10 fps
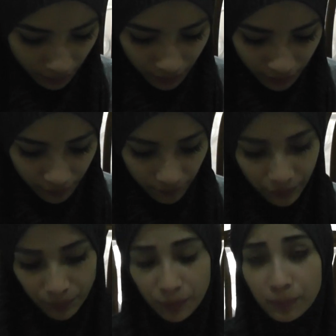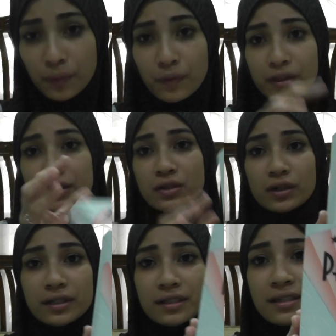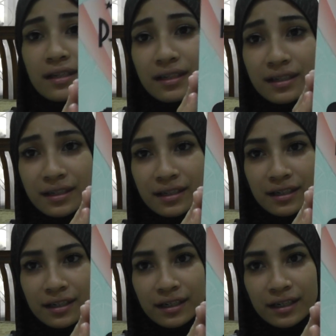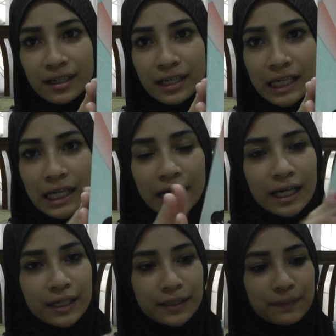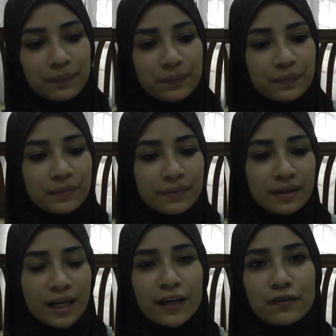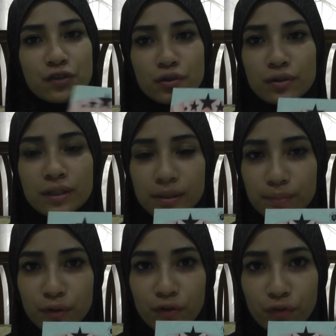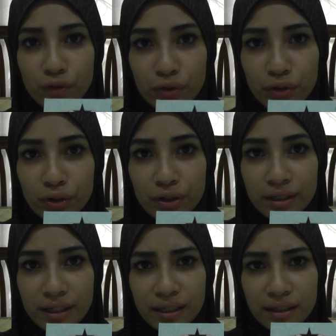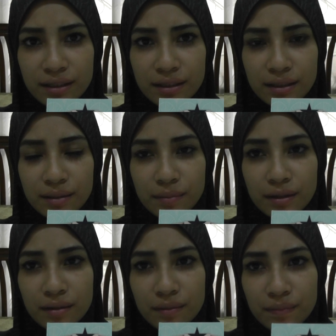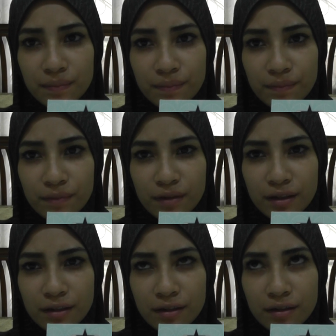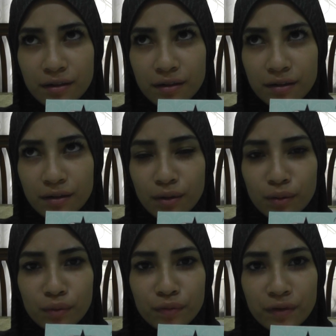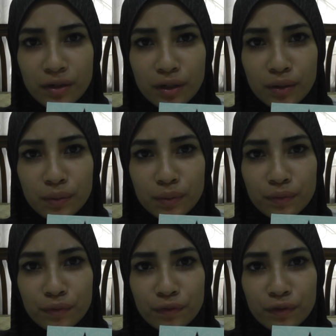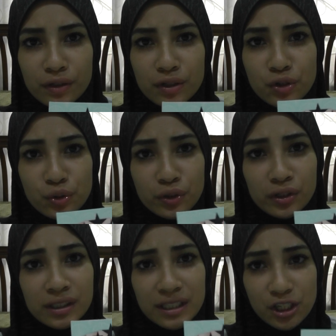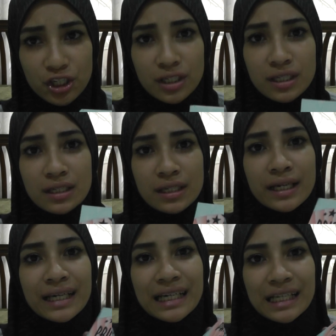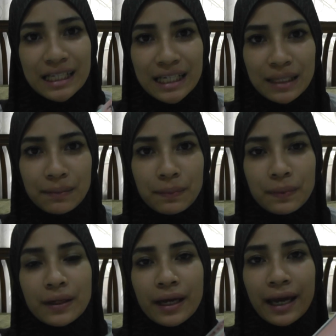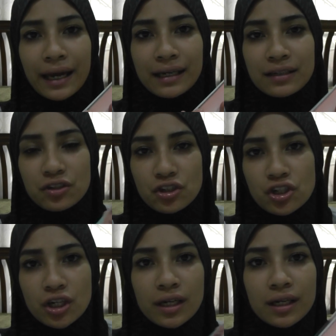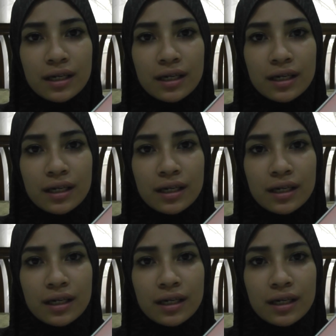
um, the primping with the stars um, I've shown before kit in my like old video for the sugarlicious lip and Chick